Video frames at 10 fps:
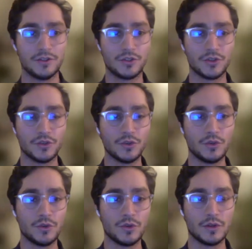
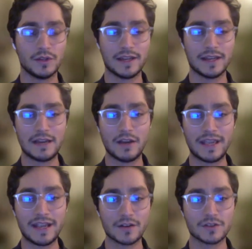to like,
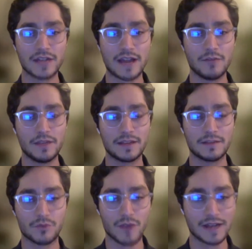here's how we
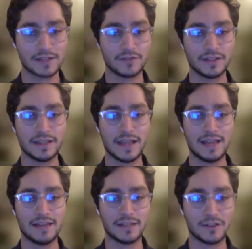can proactively
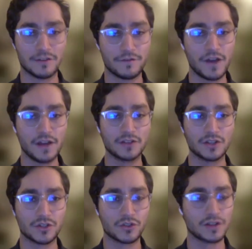and in a fun,
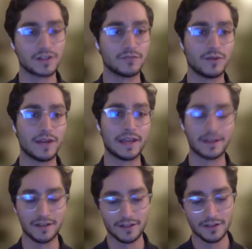constructive way
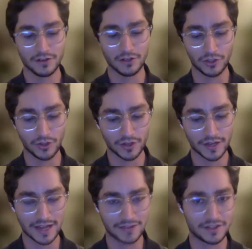look
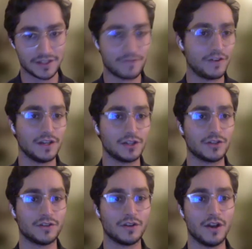at the
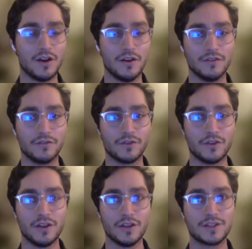definition of
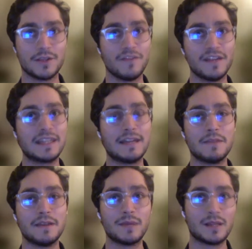something that
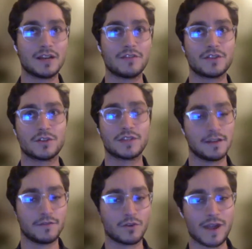maybe a lot of us are
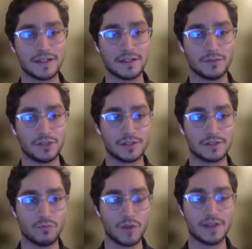taking for granted, which is
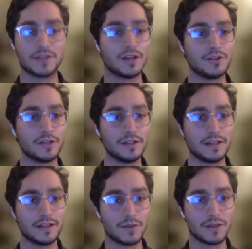what is a country,
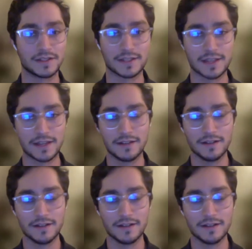like what is a state.